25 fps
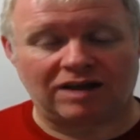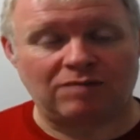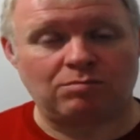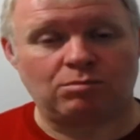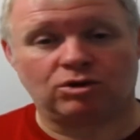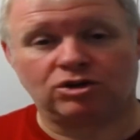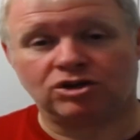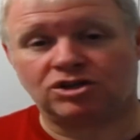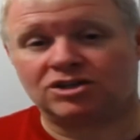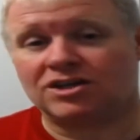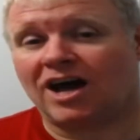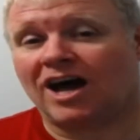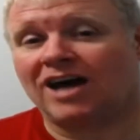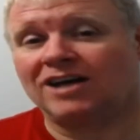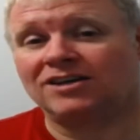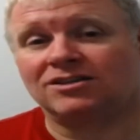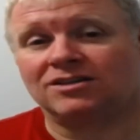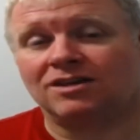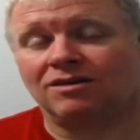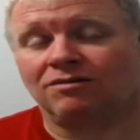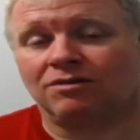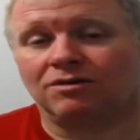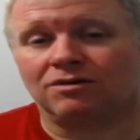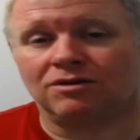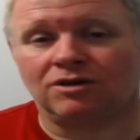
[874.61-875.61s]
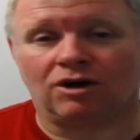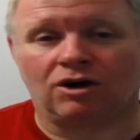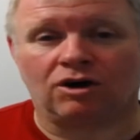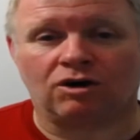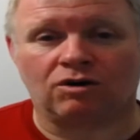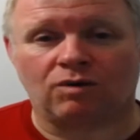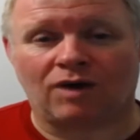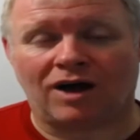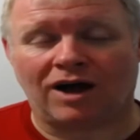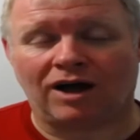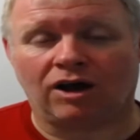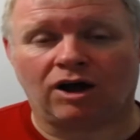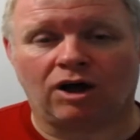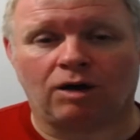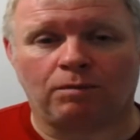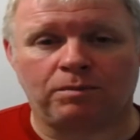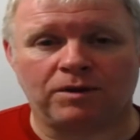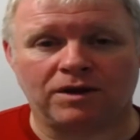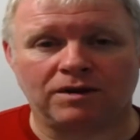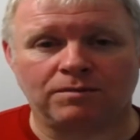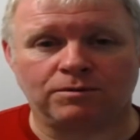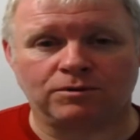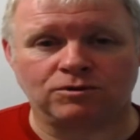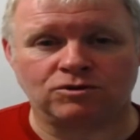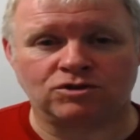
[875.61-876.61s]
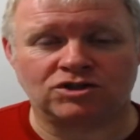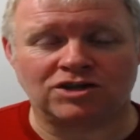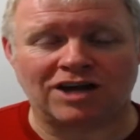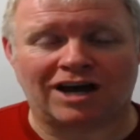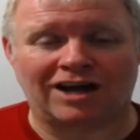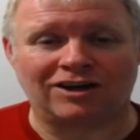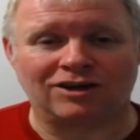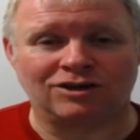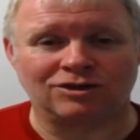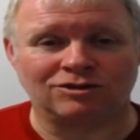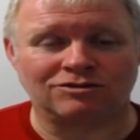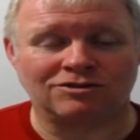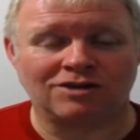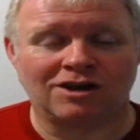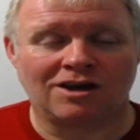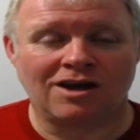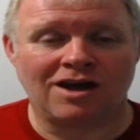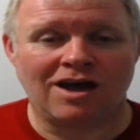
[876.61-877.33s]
demonetised, you know, quite a lot of people's channels,